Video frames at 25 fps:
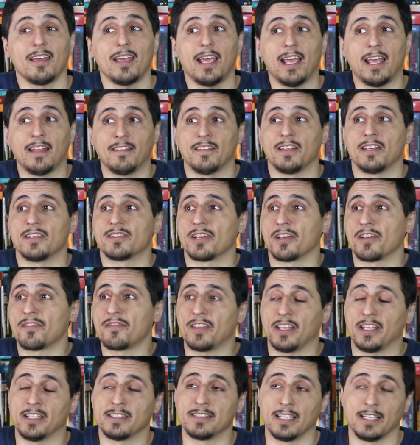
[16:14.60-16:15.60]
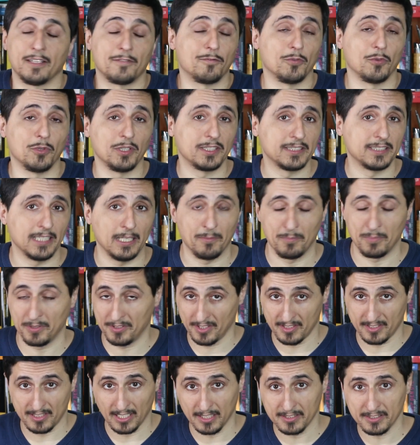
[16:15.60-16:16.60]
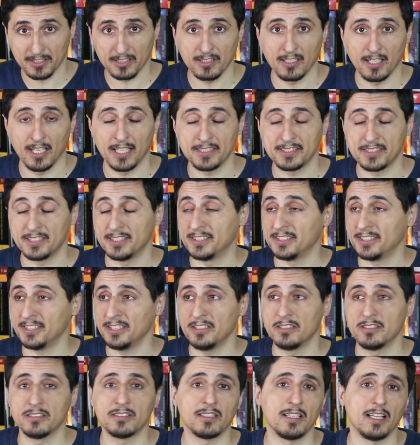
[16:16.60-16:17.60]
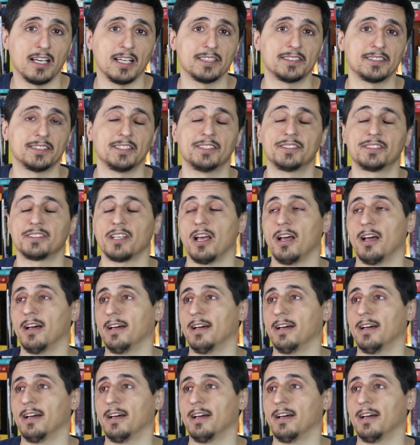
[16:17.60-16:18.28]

And these are things like, for example, the data classes, seal classes.